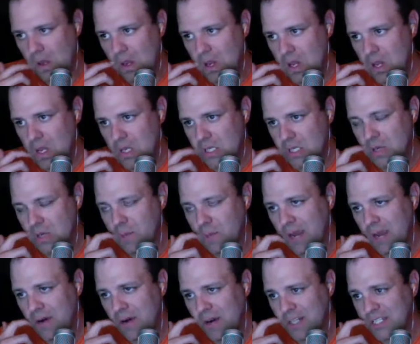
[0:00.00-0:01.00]
So my
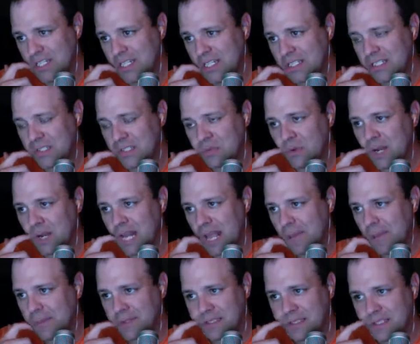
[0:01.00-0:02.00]
question is what
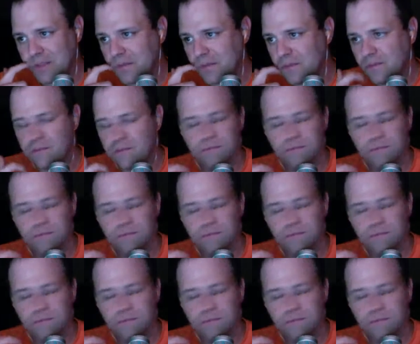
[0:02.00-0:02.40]
happens if